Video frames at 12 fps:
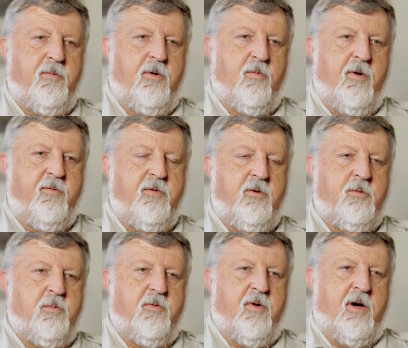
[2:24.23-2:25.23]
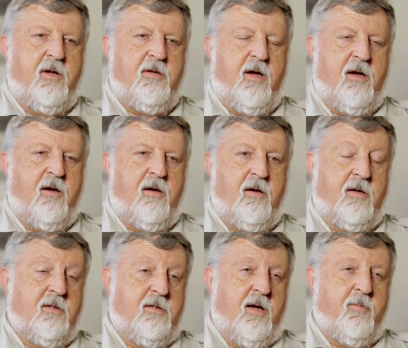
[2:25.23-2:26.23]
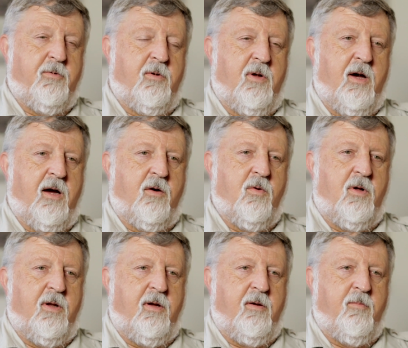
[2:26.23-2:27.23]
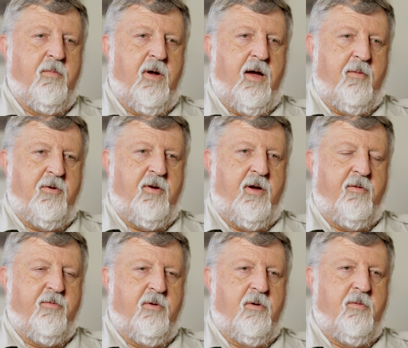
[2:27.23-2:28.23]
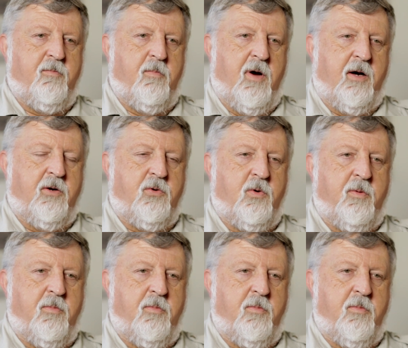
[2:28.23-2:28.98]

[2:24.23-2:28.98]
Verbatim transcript: the refuge provides uh, exceptional high quality habitat for migratory